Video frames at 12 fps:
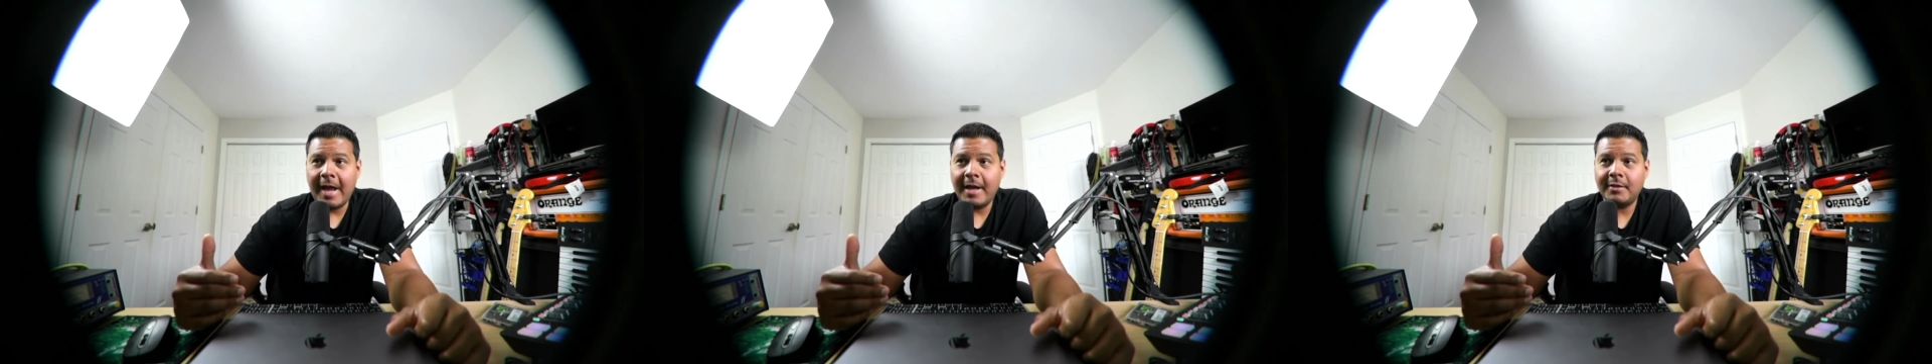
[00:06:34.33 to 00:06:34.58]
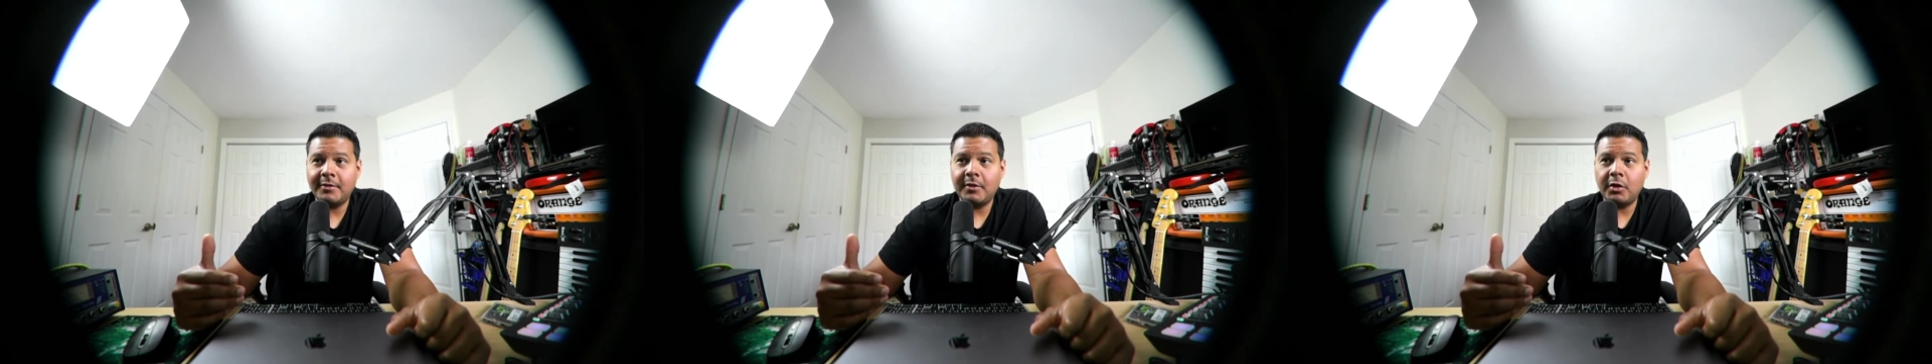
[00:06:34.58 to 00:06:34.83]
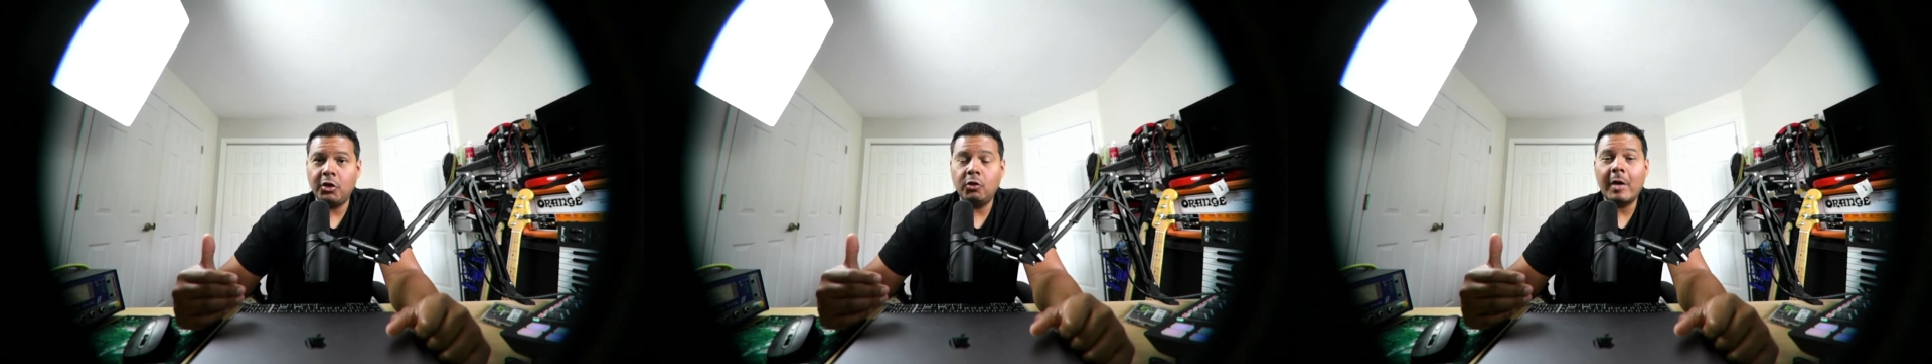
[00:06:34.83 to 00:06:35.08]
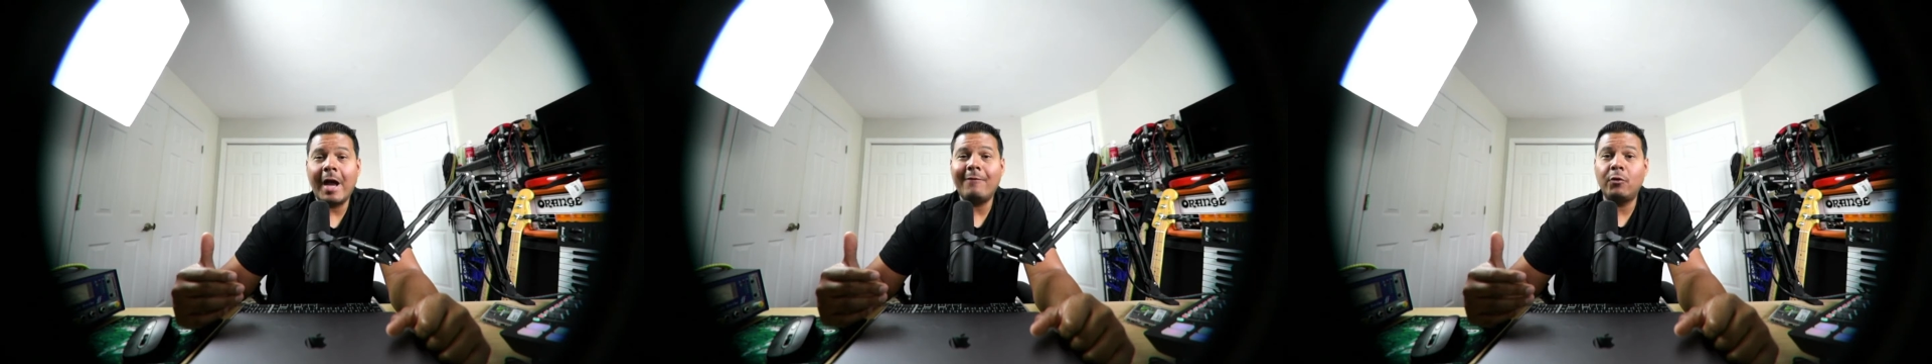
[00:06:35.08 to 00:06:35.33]
that
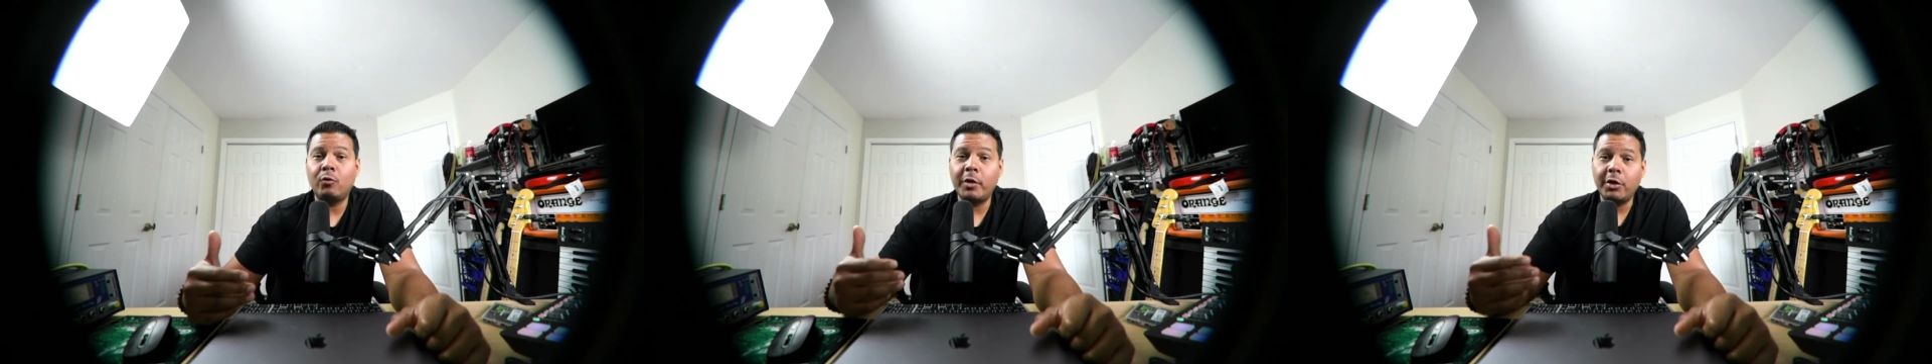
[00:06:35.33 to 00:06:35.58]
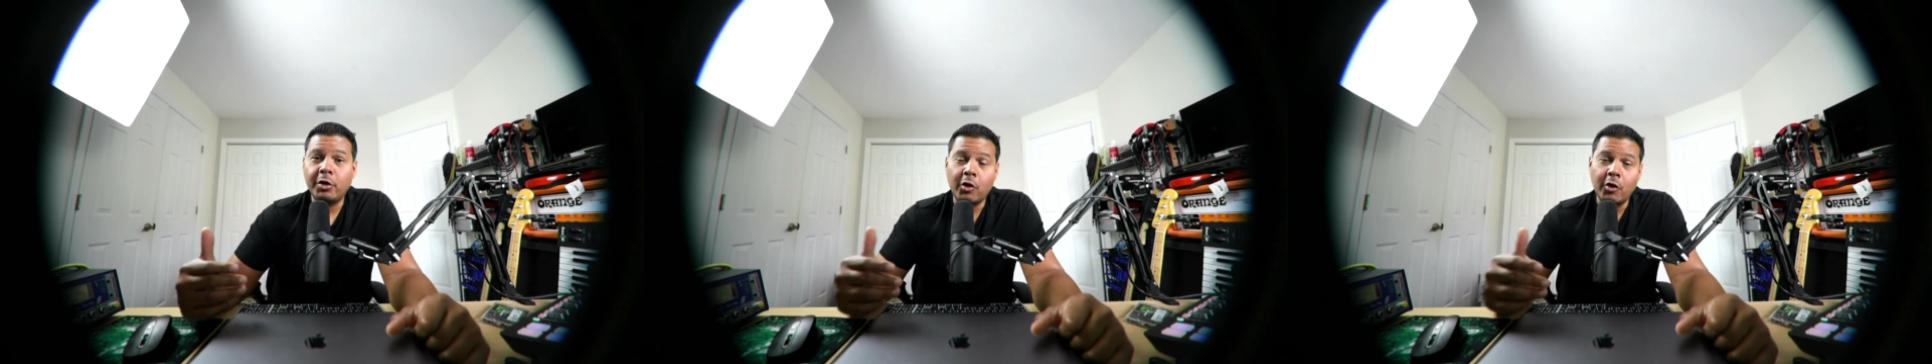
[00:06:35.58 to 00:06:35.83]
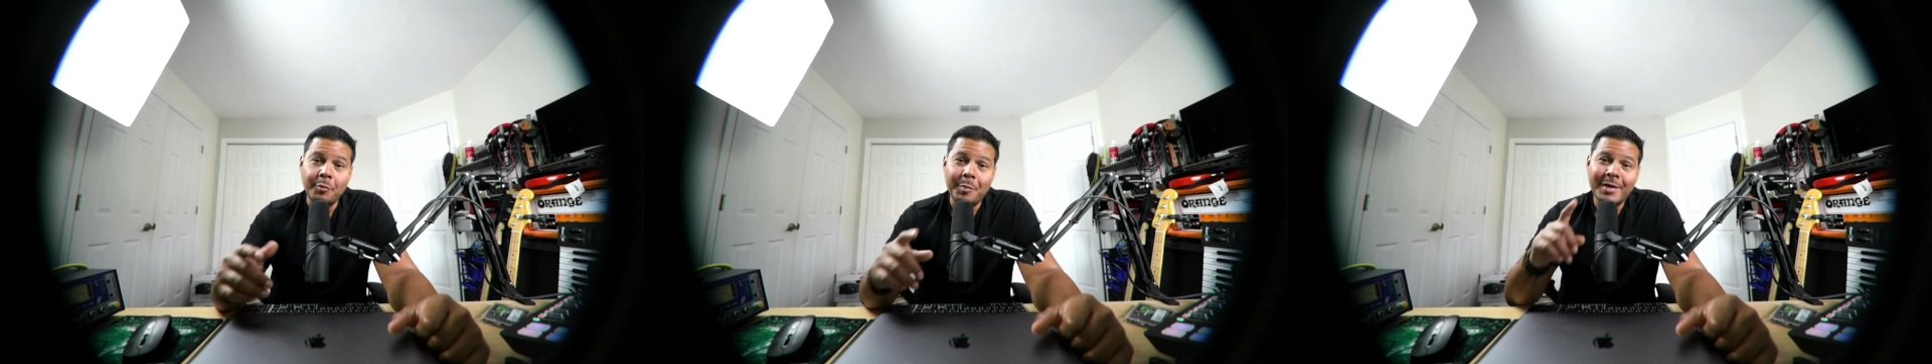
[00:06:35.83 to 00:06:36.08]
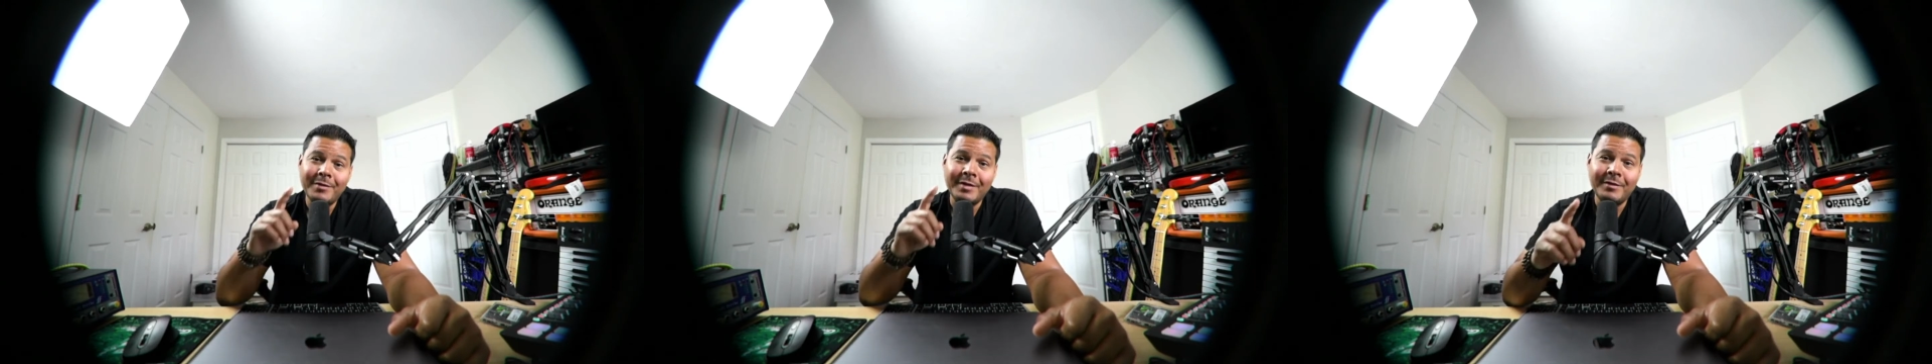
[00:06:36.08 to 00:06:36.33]
you have a
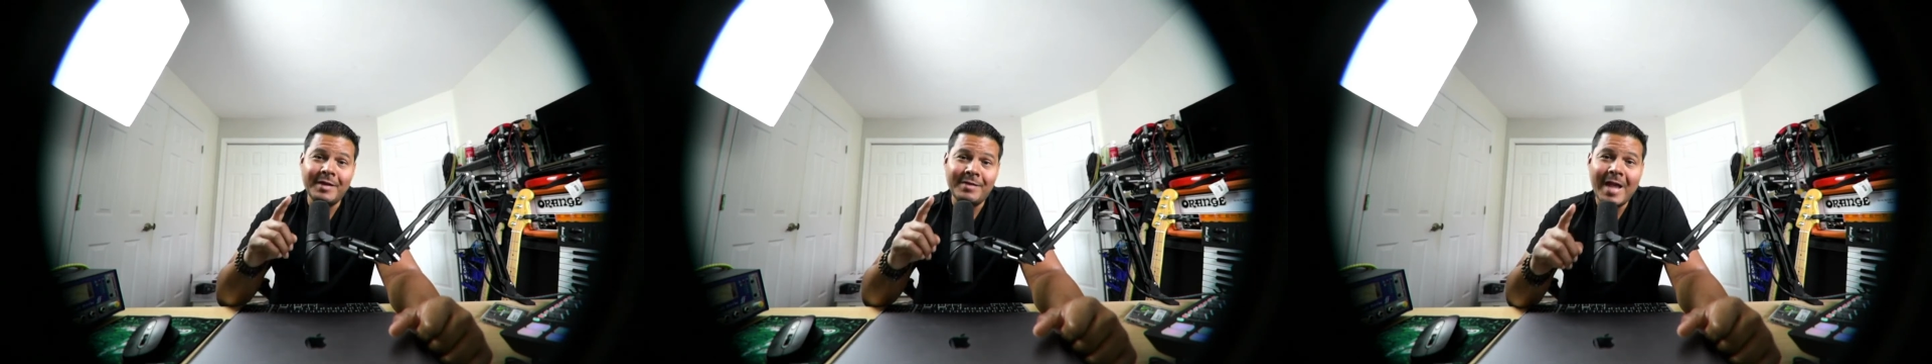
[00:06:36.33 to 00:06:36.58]
reoccurring business?